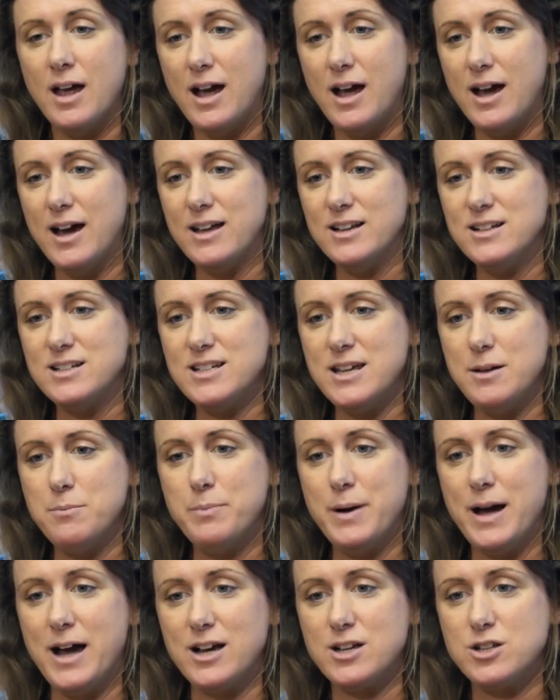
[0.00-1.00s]
and
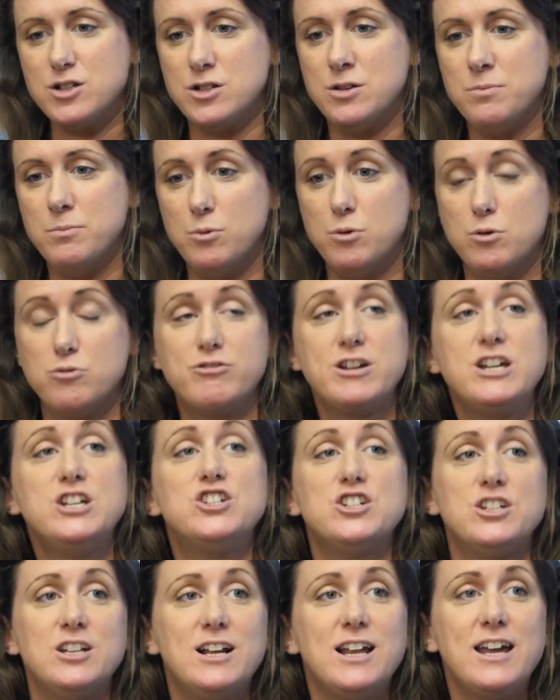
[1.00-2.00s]
impacts more
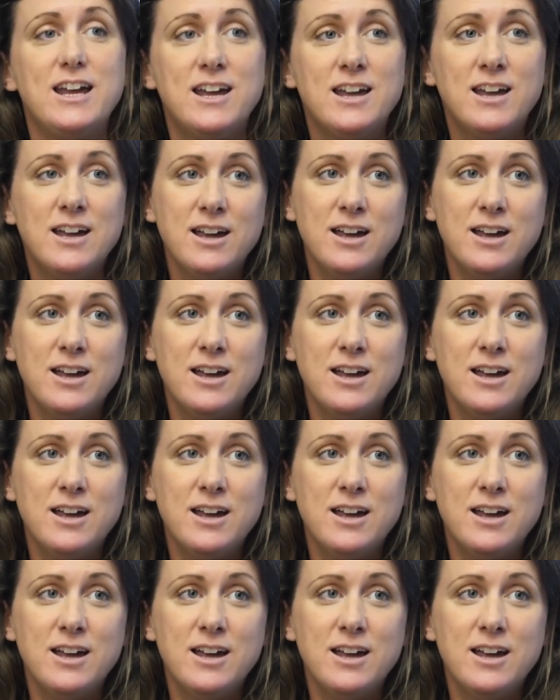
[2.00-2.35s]
regionally